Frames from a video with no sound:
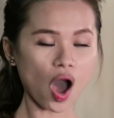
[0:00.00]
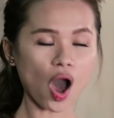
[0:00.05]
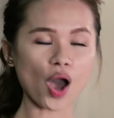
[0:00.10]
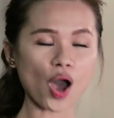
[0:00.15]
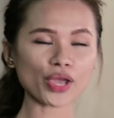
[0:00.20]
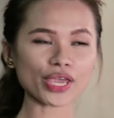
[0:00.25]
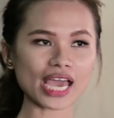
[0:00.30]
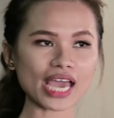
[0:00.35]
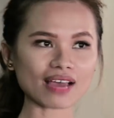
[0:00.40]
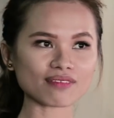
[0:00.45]

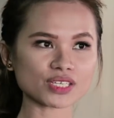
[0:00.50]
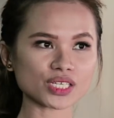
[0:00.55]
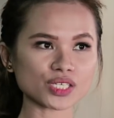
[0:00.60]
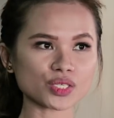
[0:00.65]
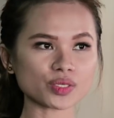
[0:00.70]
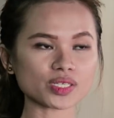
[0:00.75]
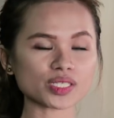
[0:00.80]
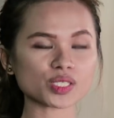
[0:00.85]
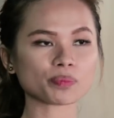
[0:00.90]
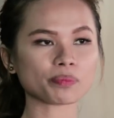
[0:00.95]
All you have to
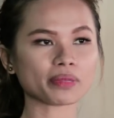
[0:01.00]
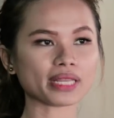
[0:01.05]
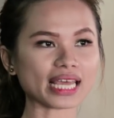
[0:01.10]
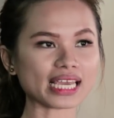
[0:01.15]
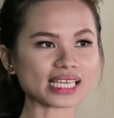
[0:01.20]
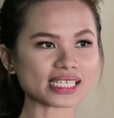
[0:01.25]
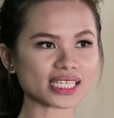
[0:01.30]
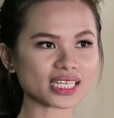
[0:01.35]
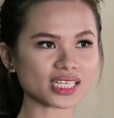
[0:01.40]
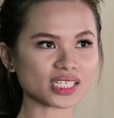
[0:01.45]
do is
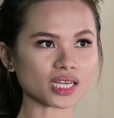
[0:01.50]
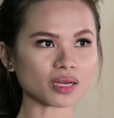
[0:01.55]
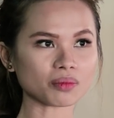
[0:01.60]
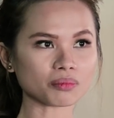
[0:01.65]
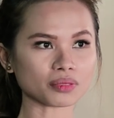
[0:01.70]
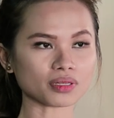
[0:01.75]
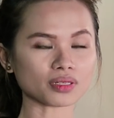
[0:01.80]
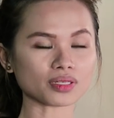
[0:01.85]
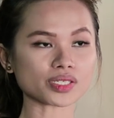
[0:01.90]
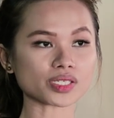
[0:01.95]
place the
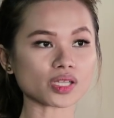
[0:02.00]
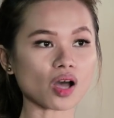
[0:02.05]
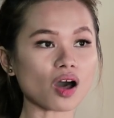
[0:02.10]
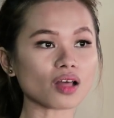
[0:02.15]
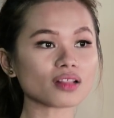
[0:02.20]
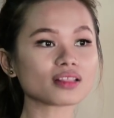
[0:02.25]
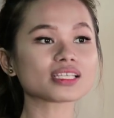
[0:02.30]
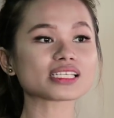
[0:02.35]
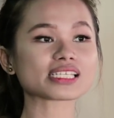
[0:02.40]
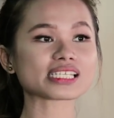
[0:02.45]
dumbbells
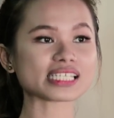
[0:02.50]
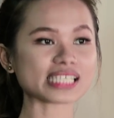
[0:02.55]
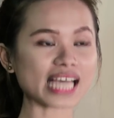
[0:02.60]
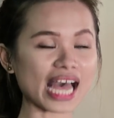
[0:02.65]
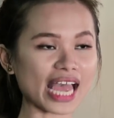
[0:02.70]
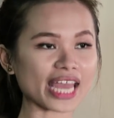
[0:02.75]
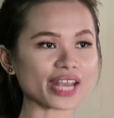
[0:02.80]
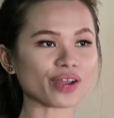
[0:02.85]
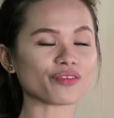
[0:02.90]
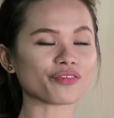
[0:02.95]
on the
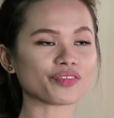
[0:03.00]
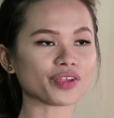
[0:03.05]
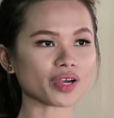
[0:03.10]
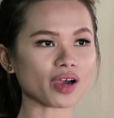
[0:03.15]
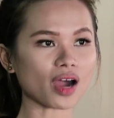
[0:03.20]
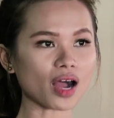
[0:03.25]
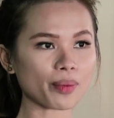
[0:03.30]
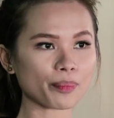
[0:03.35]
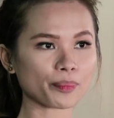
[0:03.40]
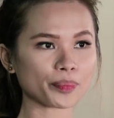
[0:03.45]
side of
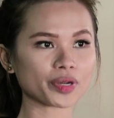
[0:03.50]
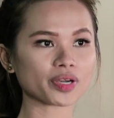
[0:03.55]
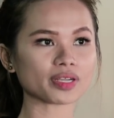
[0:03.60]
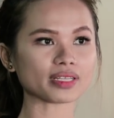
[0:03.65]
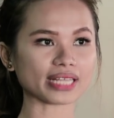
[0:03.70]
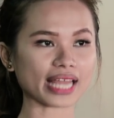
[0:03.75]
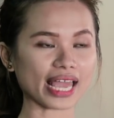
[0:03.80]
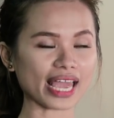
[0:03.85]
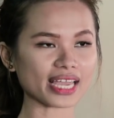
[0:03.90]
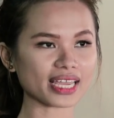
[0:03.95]
your upper
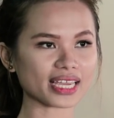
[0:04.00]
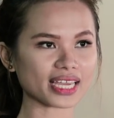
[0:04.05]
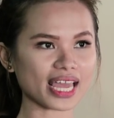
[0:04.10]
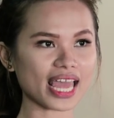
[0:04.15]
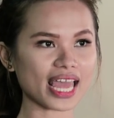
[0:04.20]
leg